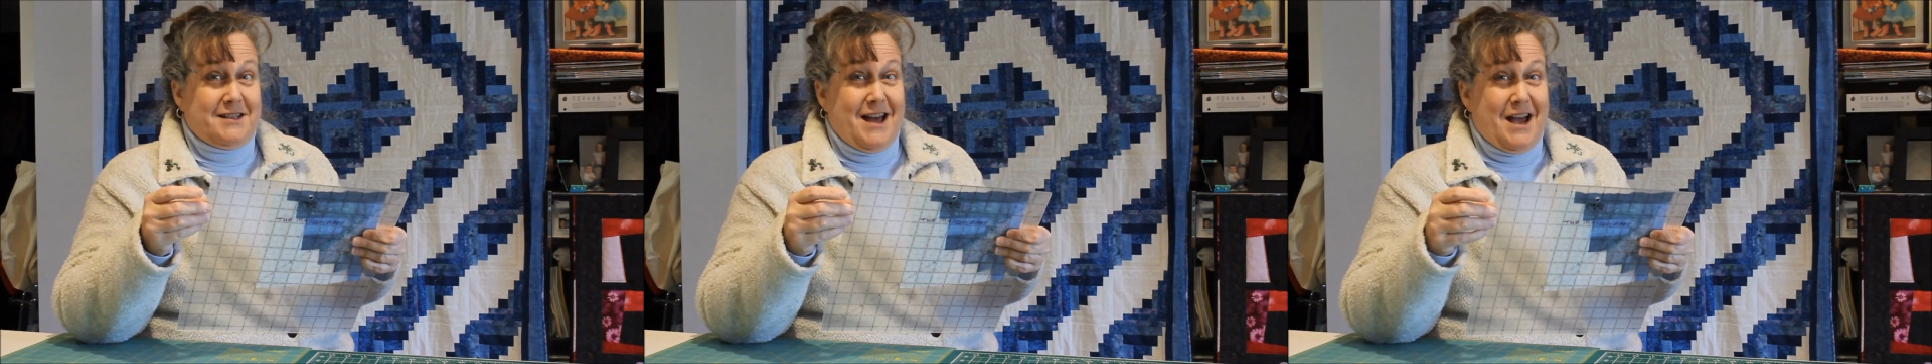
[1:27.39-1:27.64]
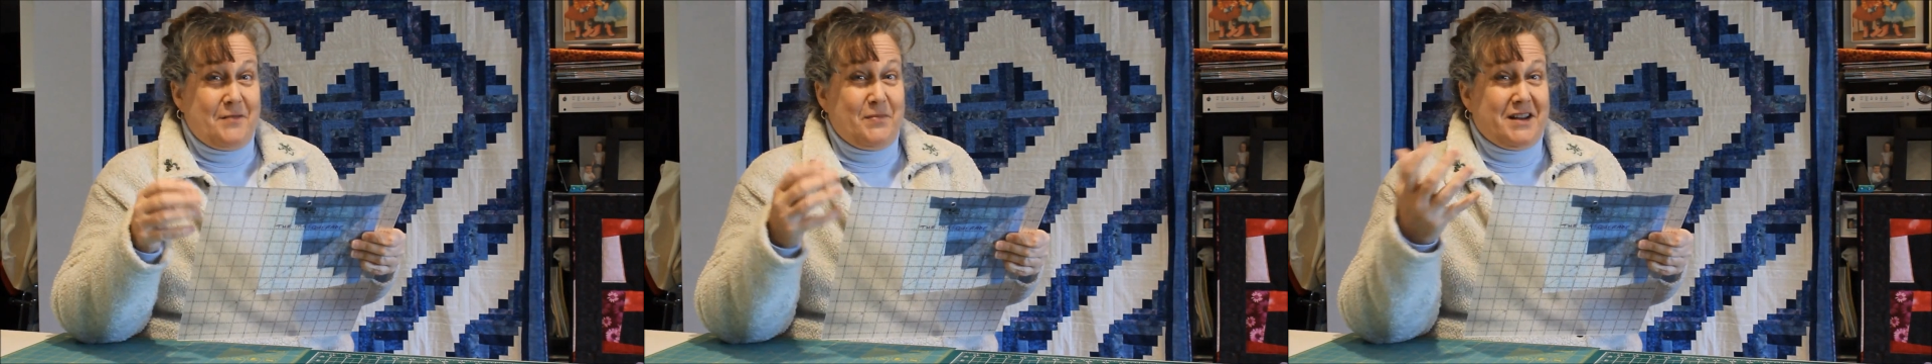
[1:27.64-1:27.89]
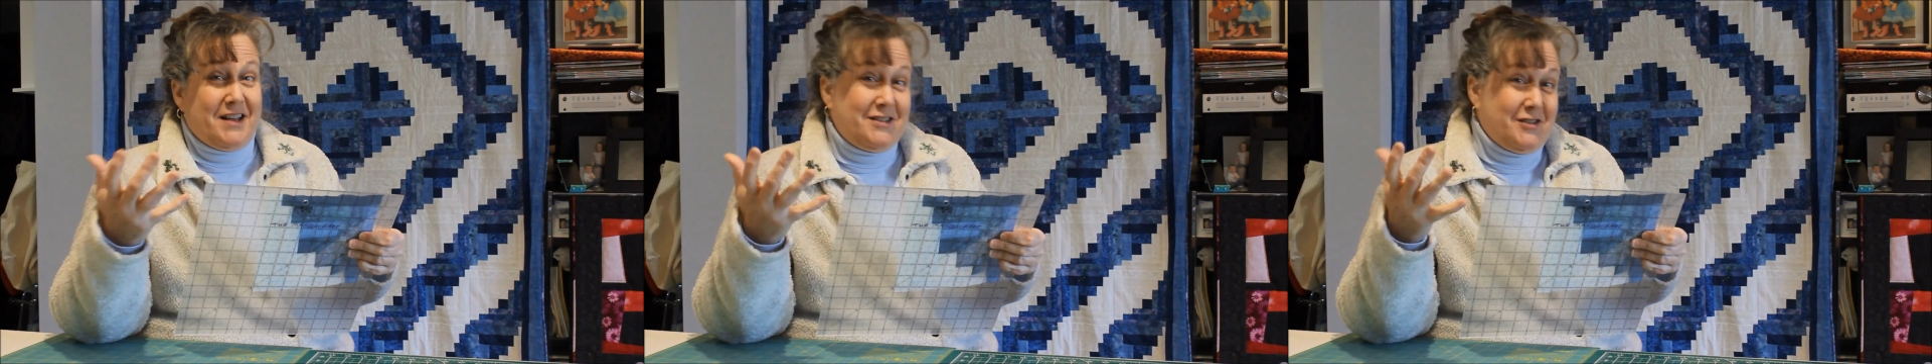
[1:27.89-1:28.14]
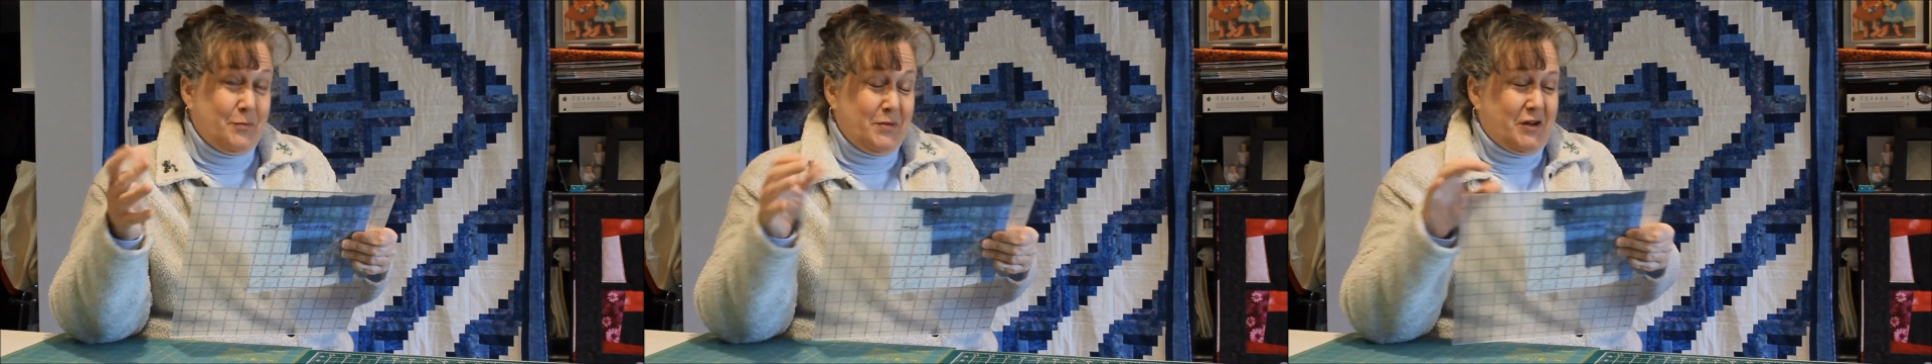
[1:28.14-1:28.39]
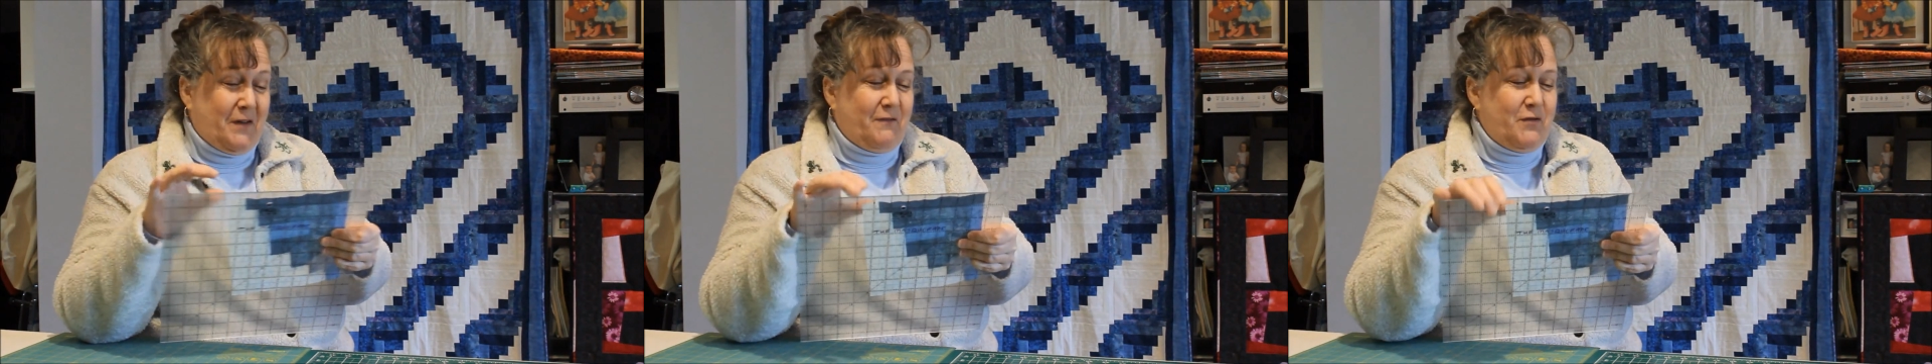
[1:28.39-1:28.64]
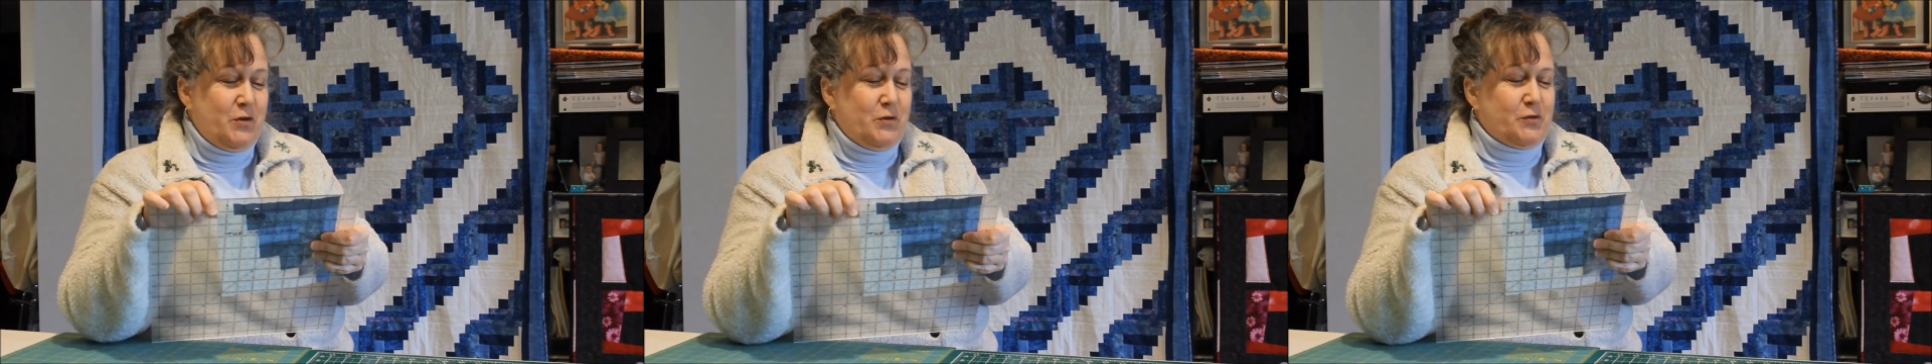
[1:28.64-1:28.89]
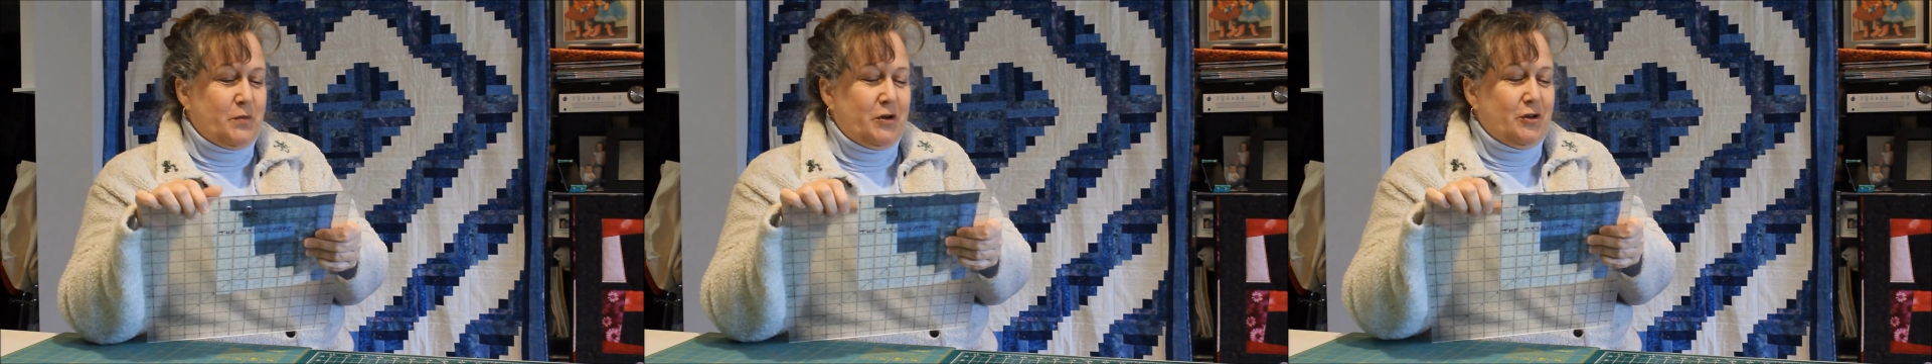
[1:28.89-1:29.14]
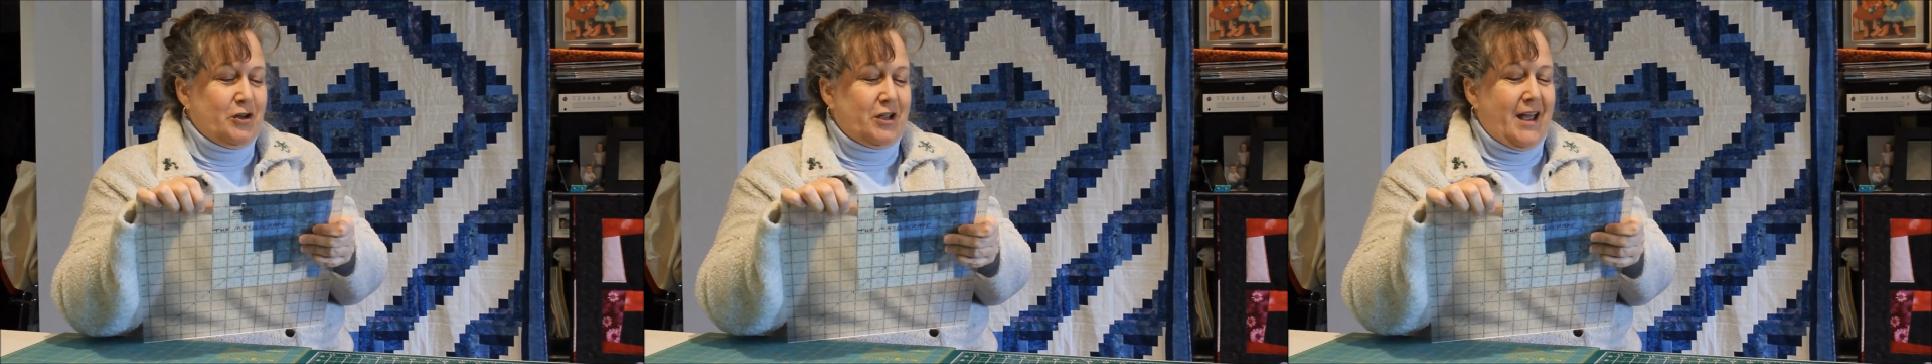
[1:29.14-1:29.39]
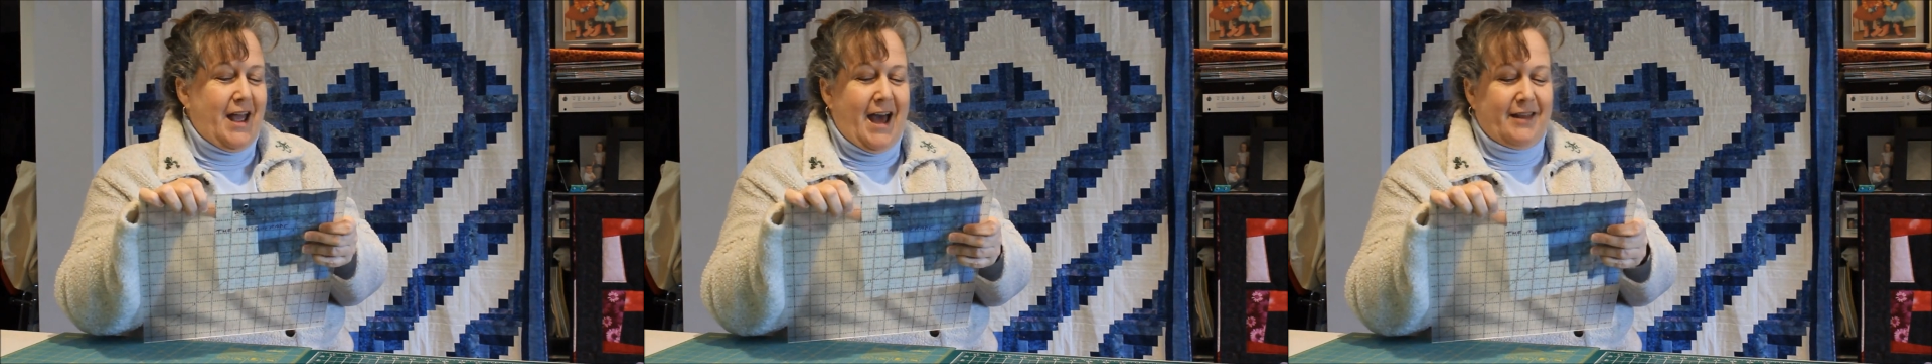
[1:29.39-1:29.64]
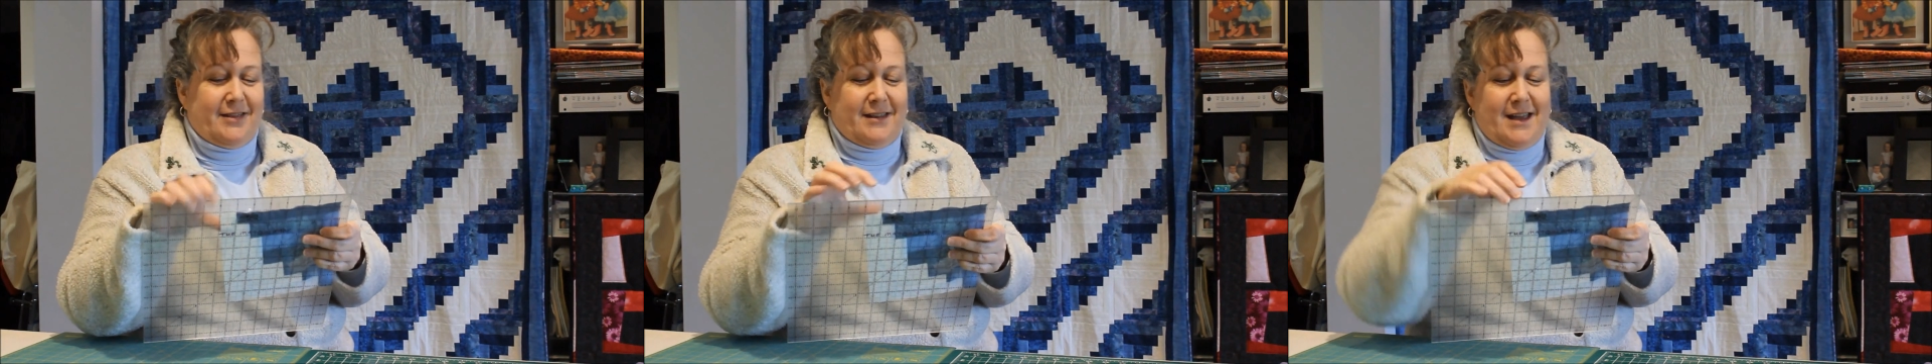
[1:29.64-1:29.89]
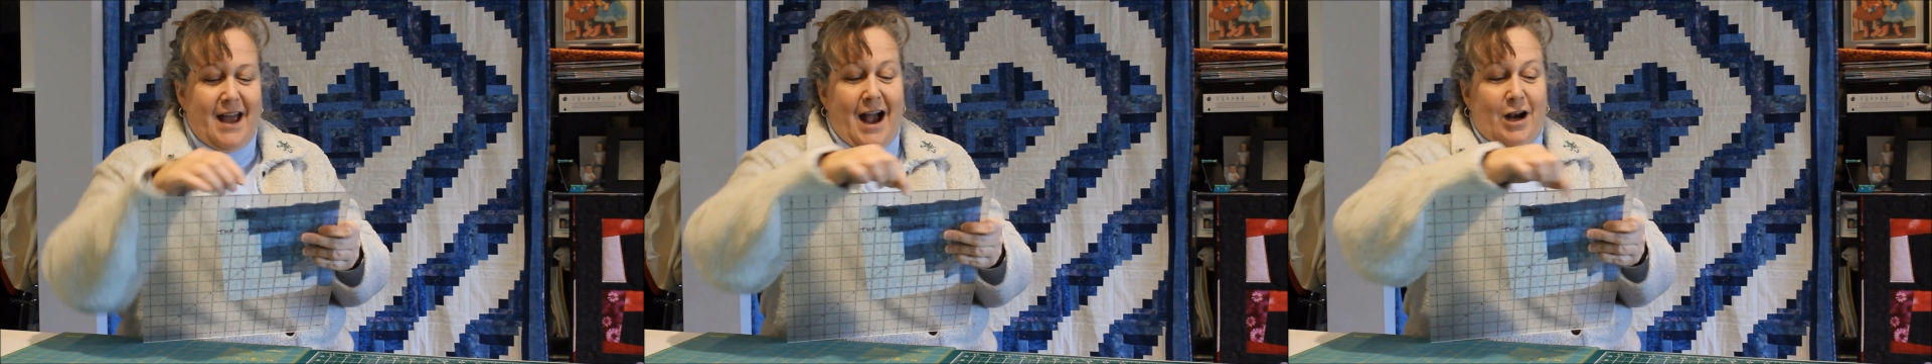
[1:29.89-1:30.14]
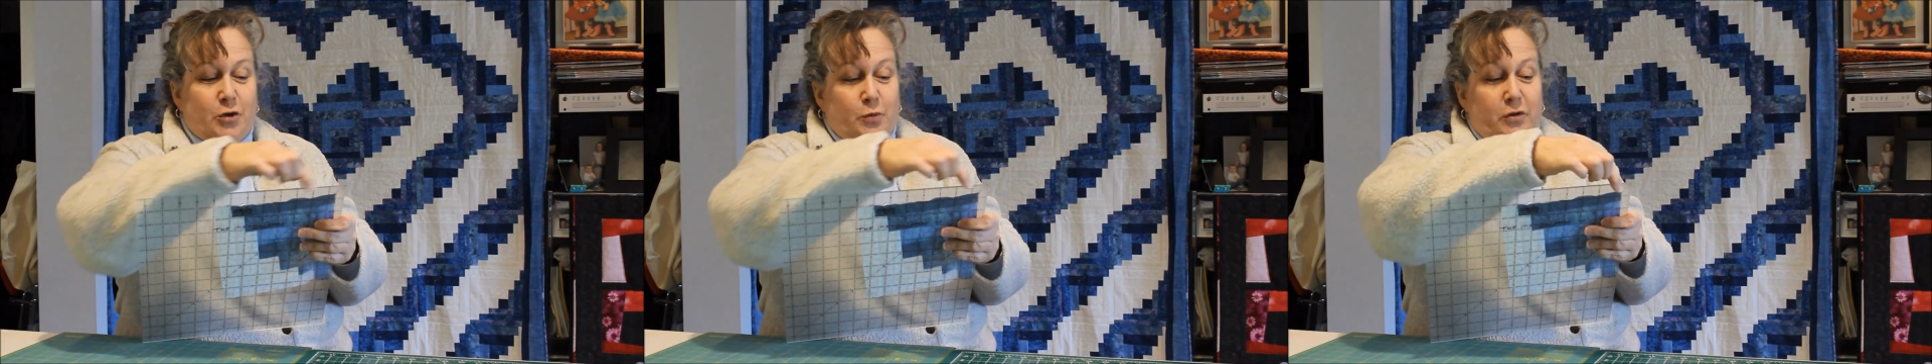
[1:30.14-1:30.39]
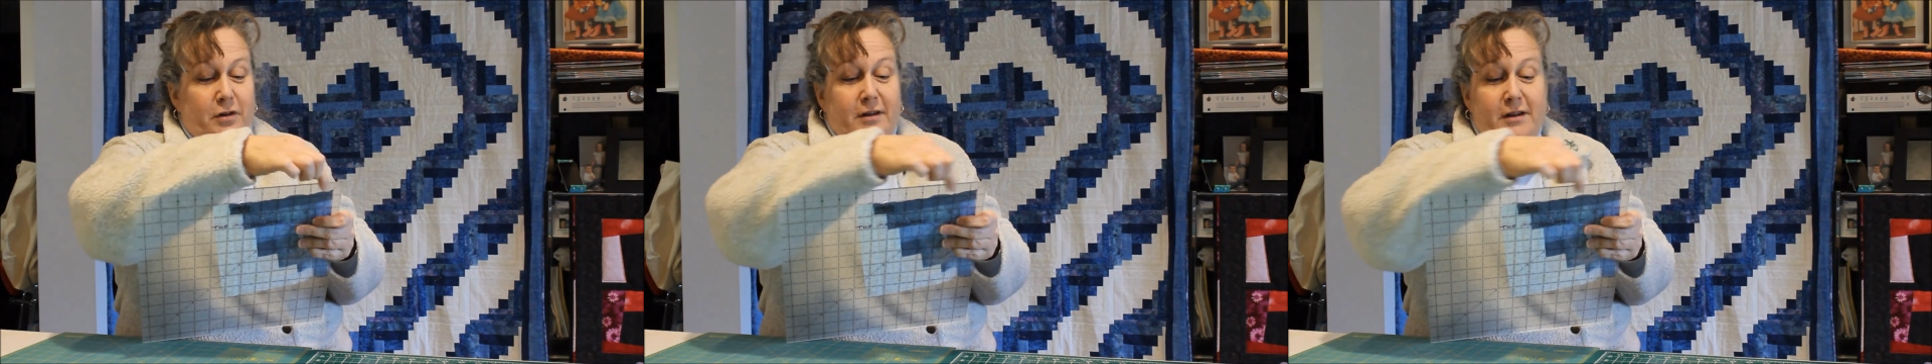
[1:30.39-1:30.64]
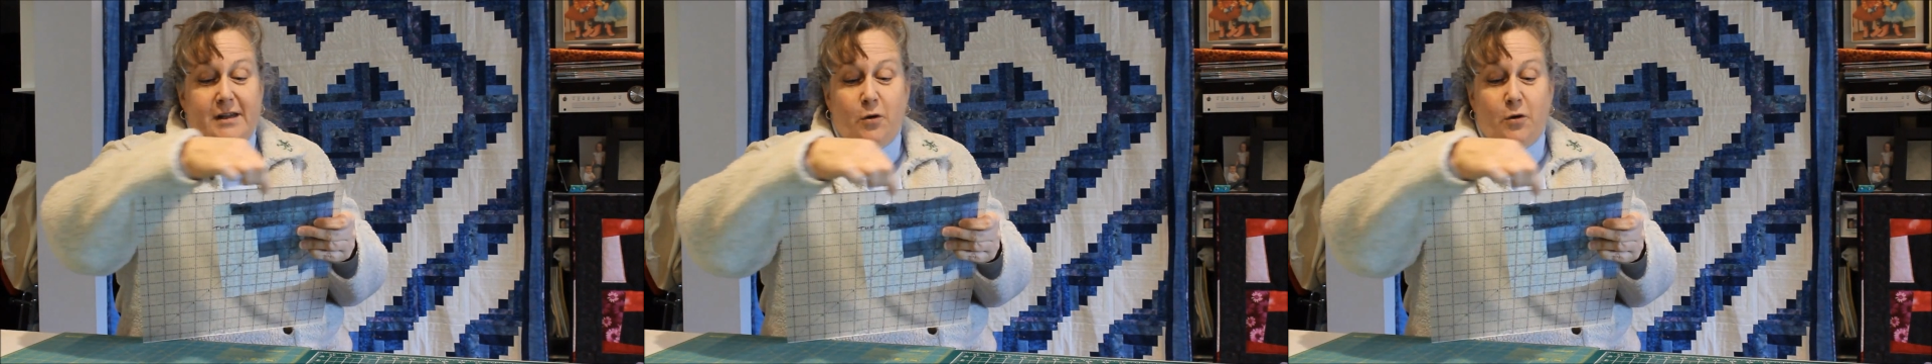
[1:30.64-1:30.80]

side because you'll be confused when you look at the actual